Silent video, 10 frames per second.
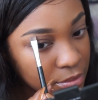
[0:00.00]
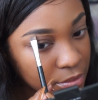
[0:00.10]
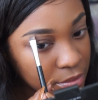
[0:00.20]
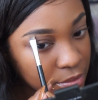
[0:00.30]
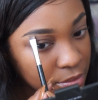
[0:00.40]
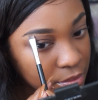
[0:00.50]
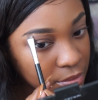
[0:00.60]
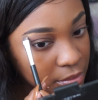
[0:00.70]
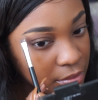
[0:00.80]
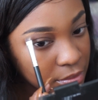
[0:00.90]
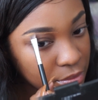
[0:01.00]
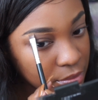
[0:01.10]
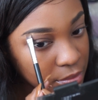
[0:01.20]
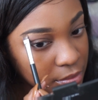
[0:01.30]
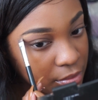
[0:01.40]
if your concealer is
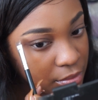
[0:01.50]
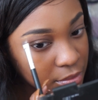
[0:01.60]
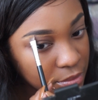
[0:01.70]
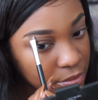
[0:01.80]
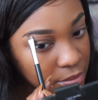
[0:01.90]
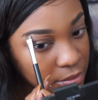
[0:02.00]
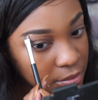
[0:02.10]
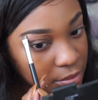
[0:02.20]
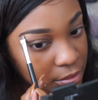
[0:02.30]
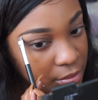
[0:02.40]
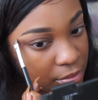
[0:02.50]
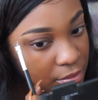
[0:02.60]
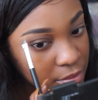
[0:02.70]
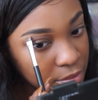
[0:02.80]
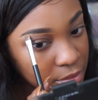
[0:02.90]
messed up underneath your brows,
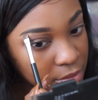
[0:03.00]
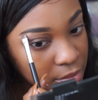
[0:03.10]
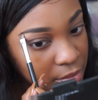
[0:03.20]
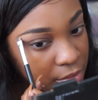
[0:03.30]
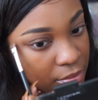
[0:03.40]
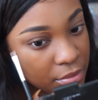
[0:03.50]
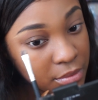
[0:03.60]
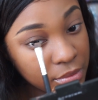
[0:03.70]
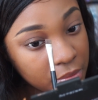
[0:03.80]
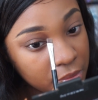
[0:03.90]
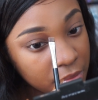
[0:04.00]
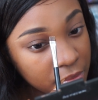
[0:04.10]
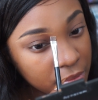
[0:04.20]
it can throw your look off.